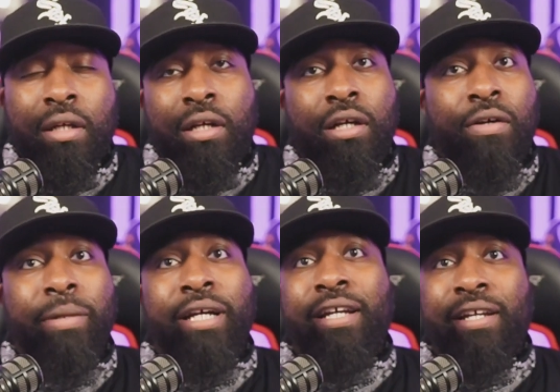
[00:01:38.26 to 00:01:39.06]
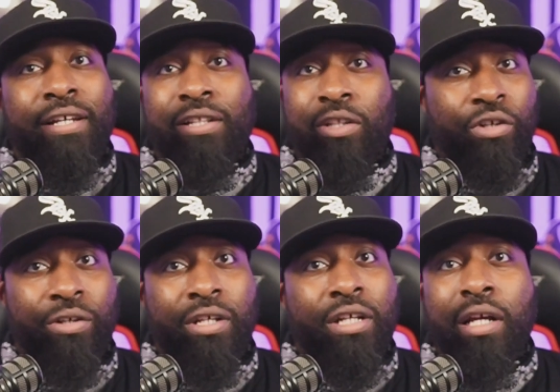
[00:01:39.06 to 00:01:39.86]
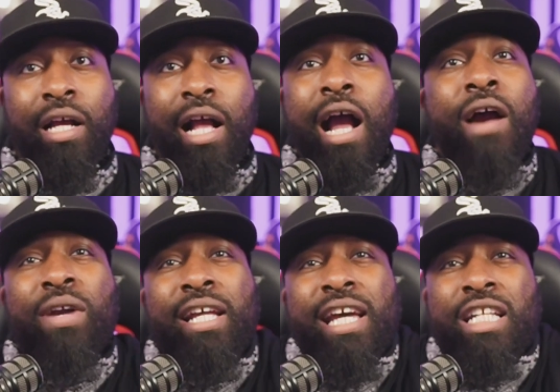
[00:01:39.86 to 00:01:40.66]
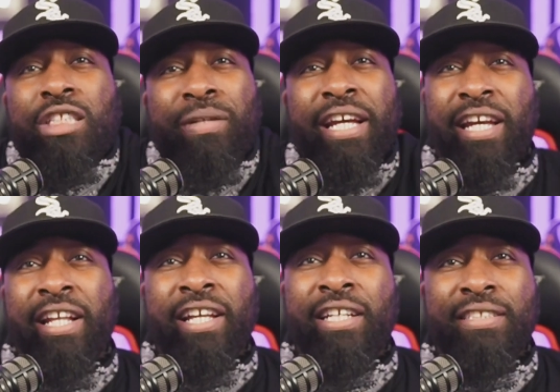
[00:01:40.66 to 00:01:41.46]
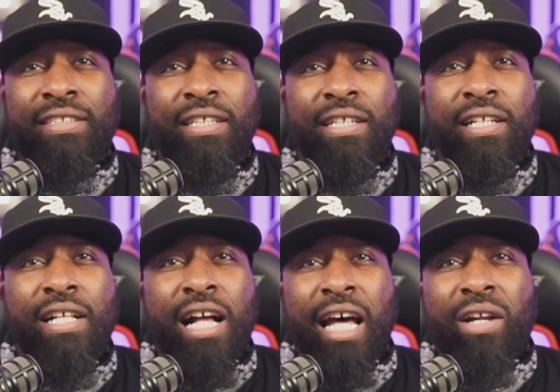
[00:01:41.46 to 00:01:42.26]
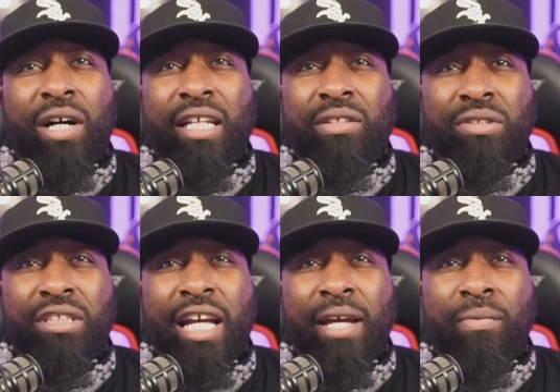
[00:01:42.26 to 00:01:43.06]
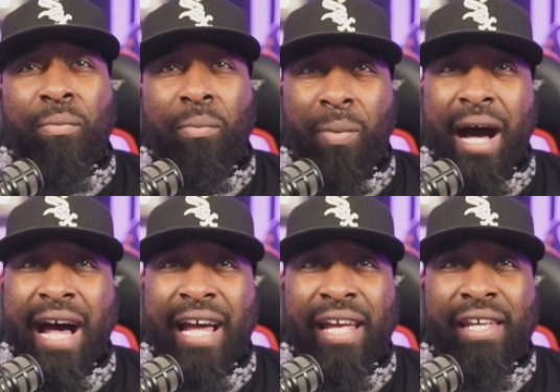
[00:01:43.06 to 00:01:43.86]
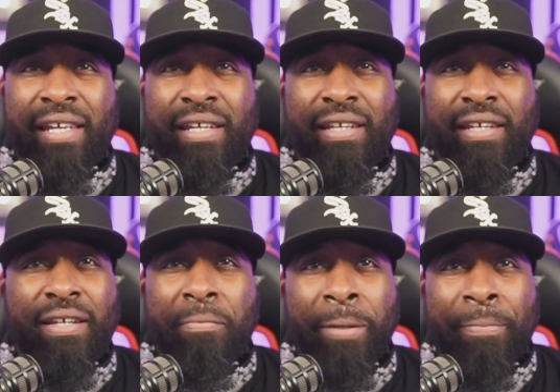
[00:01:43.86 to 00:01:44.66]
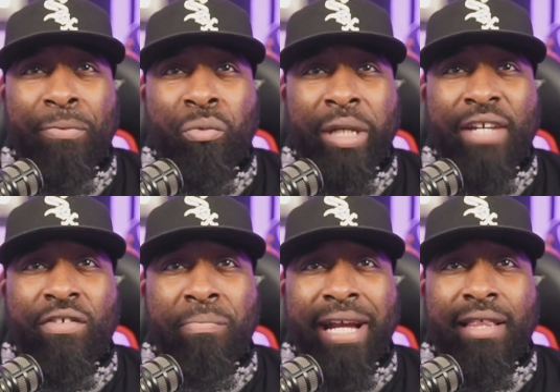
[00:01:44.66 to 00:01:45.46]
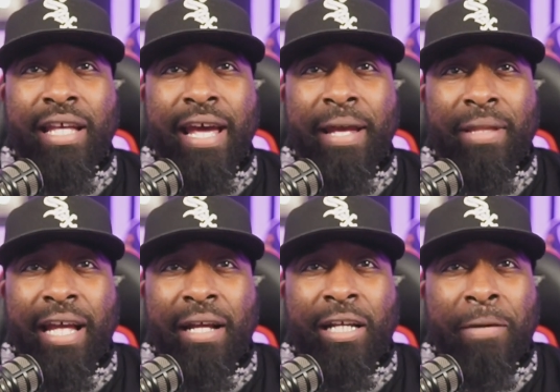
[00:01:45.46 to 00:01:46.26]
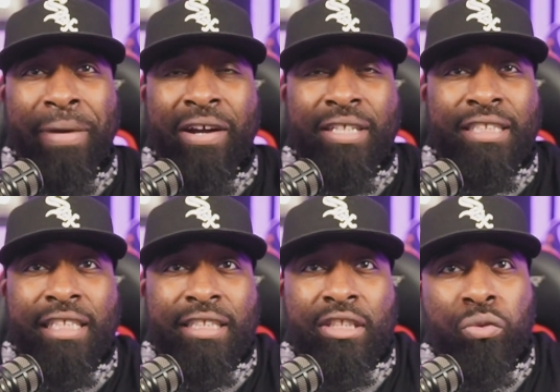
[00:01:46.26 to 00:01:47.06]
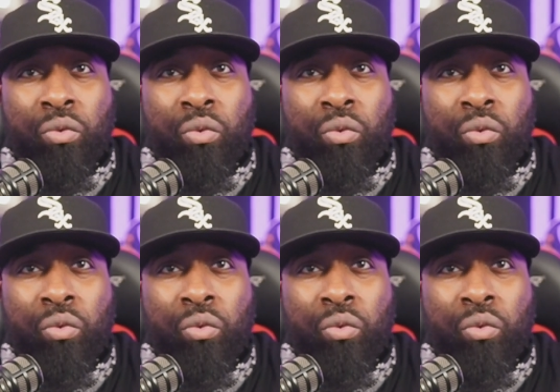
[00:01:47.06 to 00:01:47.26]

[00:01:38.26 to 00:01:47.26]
Man, look, I really can't explain any of this. I don't understand why people would even make that comparison to